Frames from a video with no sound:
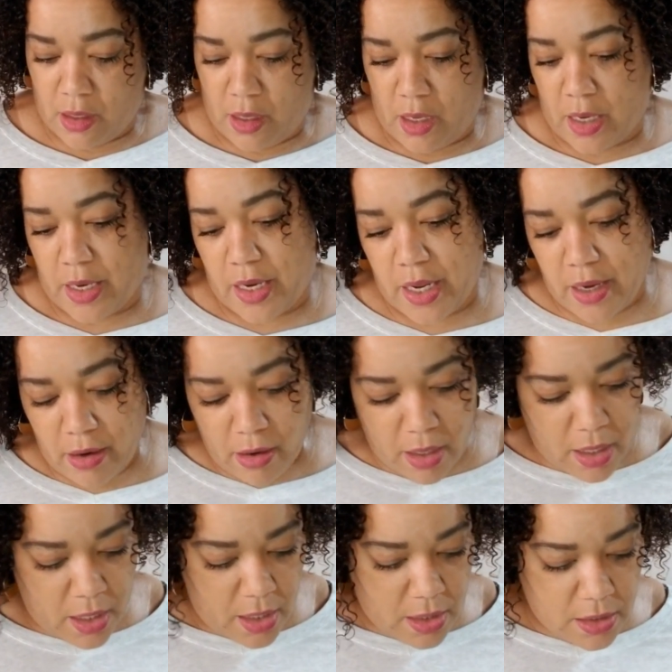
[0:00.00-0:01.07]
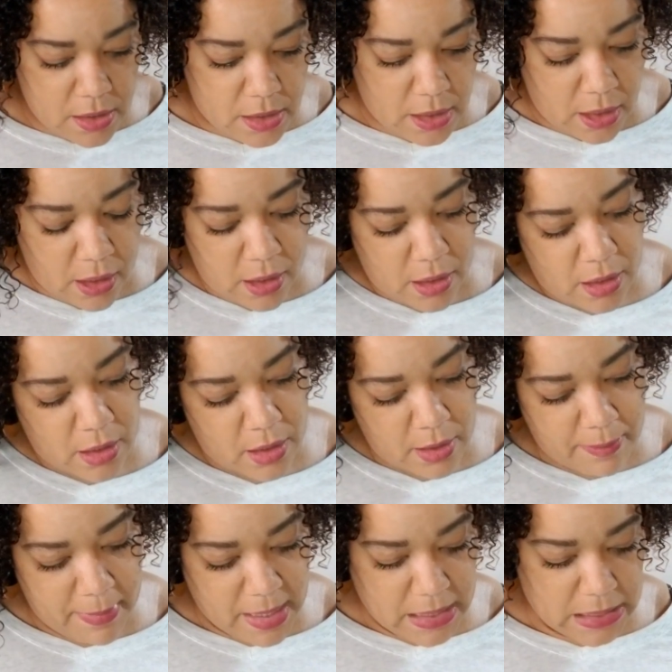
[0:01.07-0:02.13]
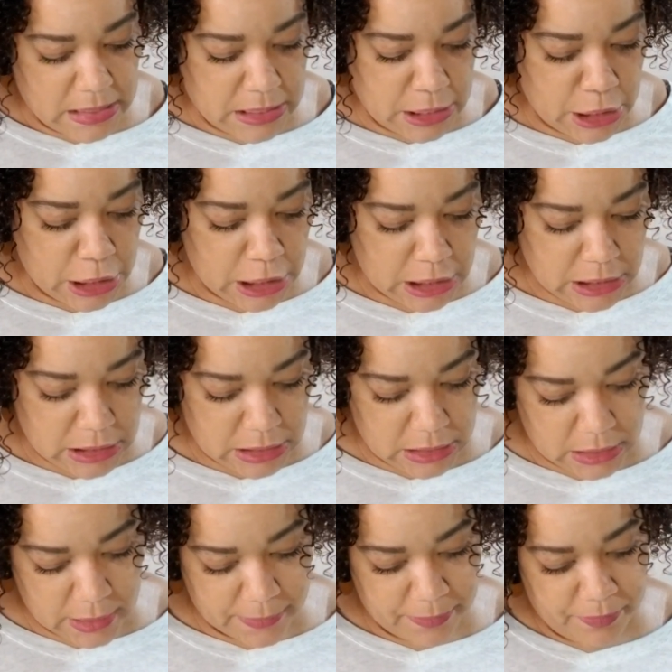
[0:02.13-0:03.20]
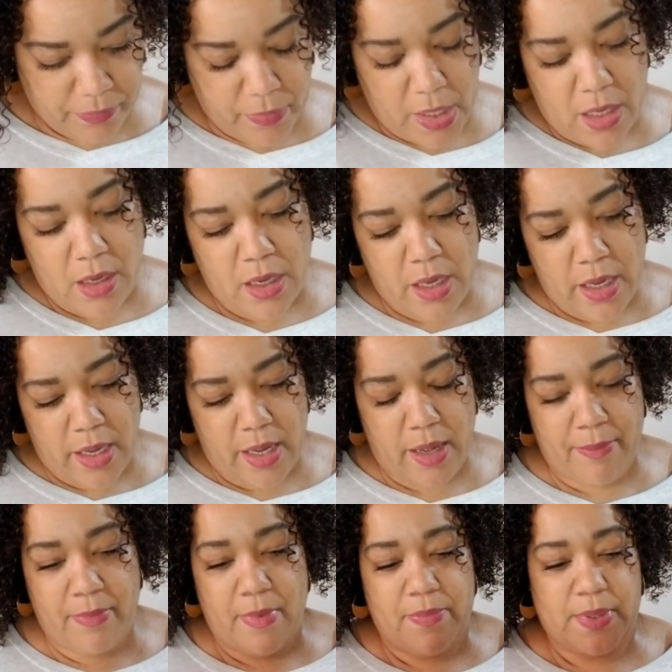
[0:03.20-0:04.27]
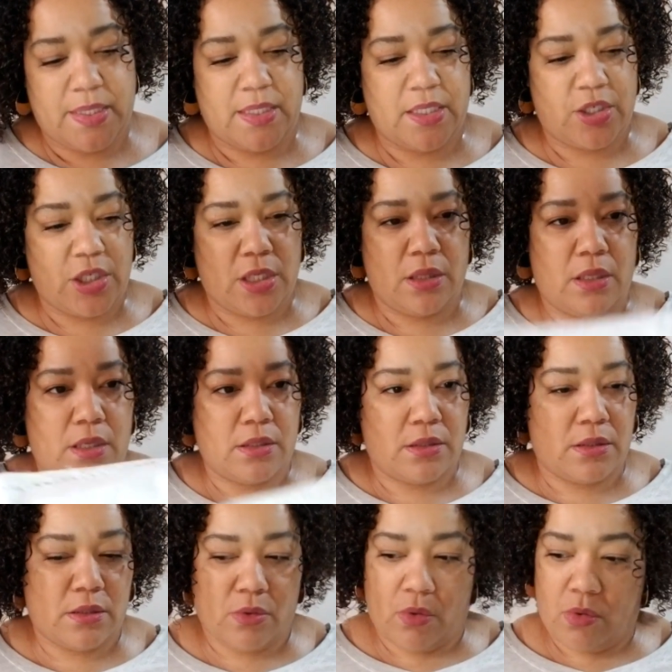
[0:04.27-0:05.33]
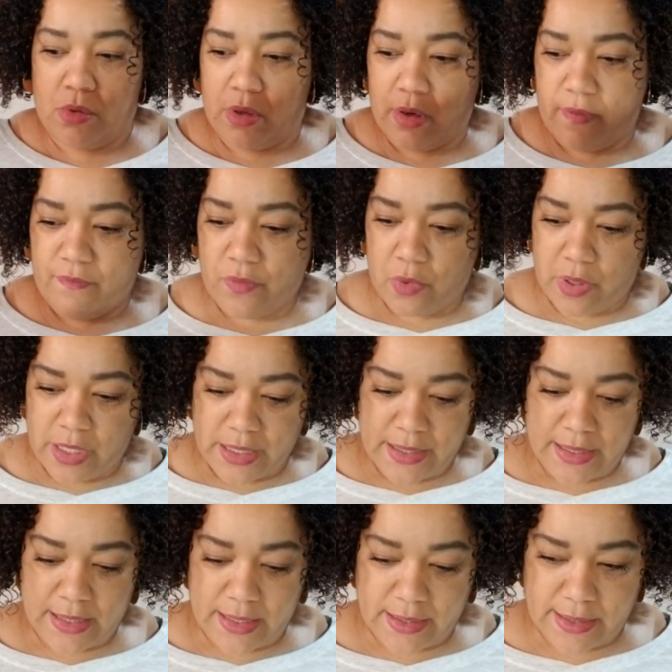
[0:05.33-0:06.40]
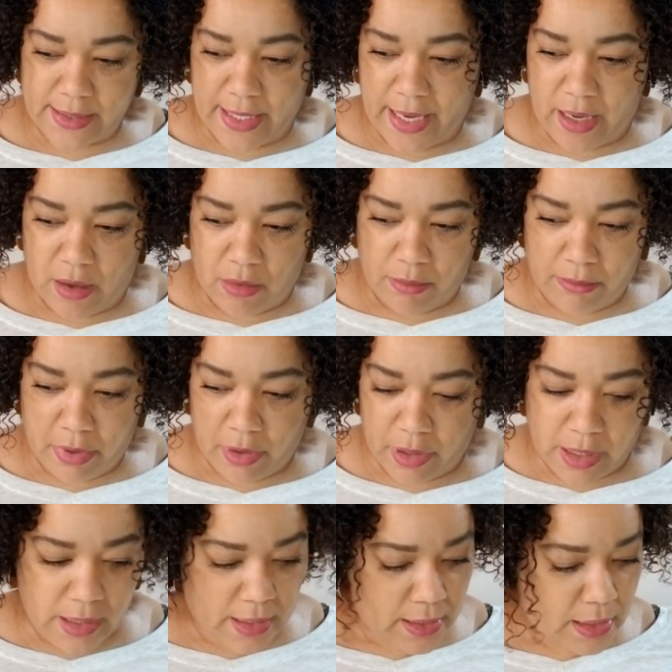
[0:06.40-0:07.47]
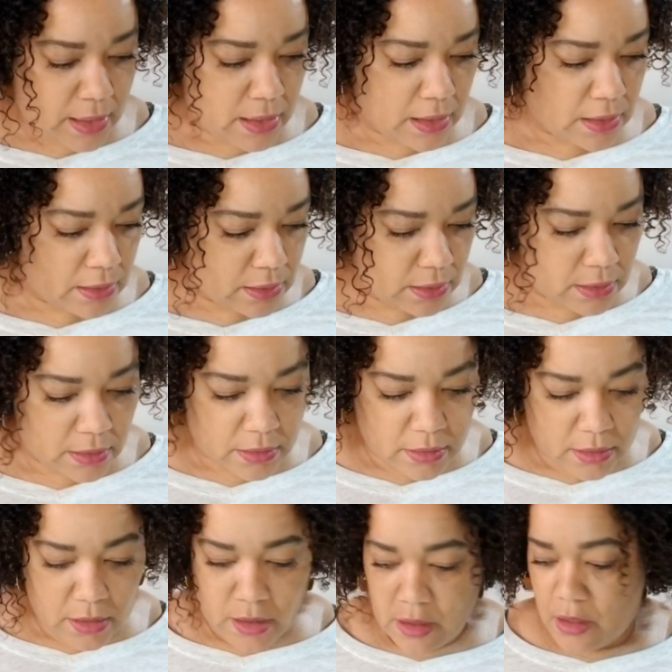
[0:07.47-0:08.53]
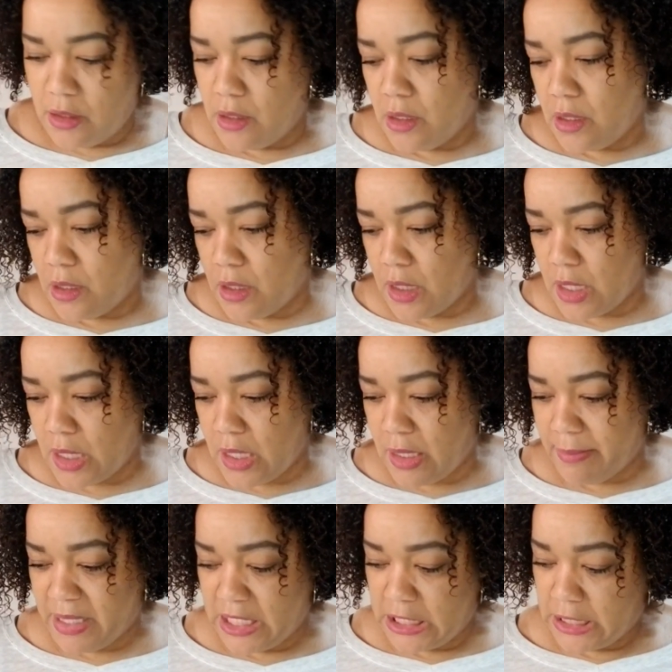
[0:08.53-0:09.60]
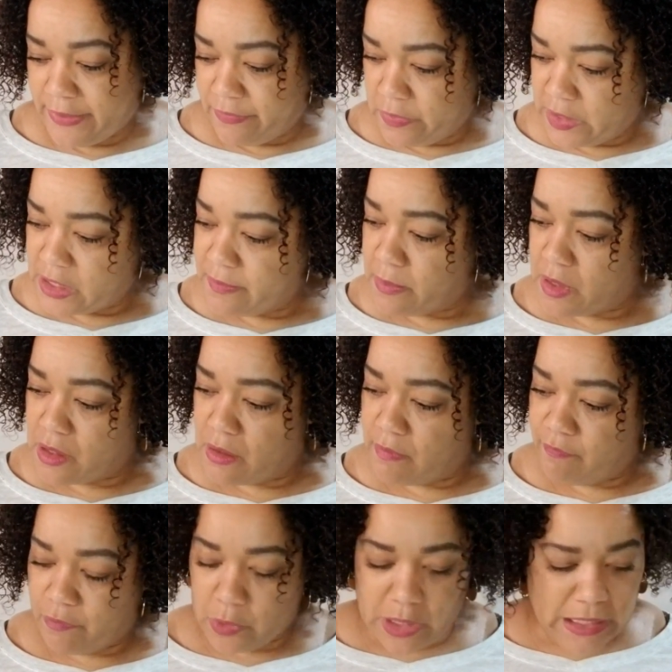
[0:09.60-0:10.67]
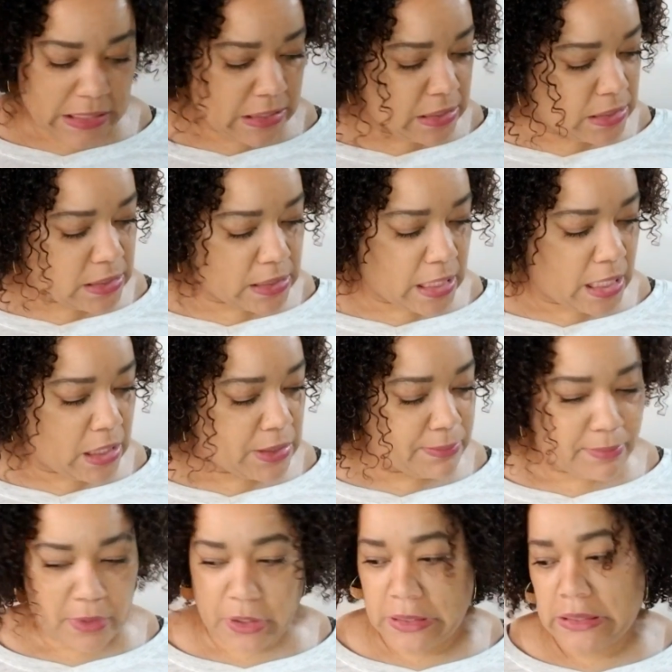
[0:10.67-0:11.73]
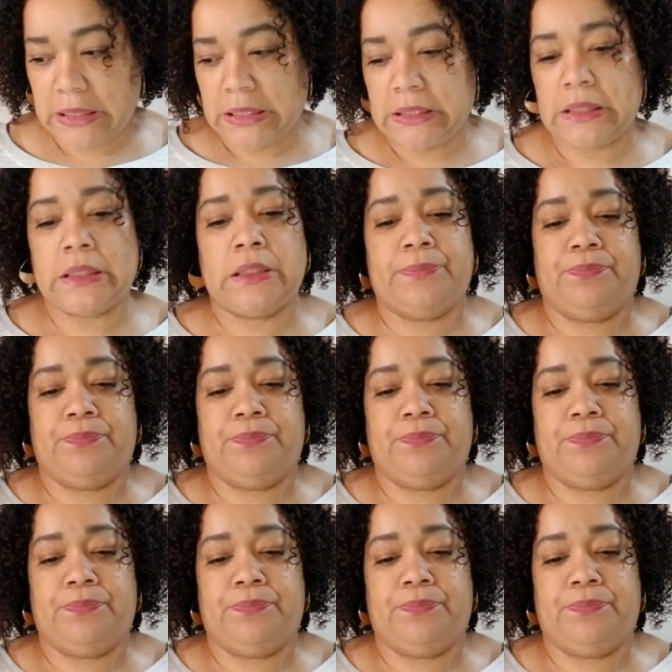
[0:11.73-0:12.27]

And here is my start. I'm stitching this on 46 count Bergen linen. I'm in love with 46 count Bergen linen.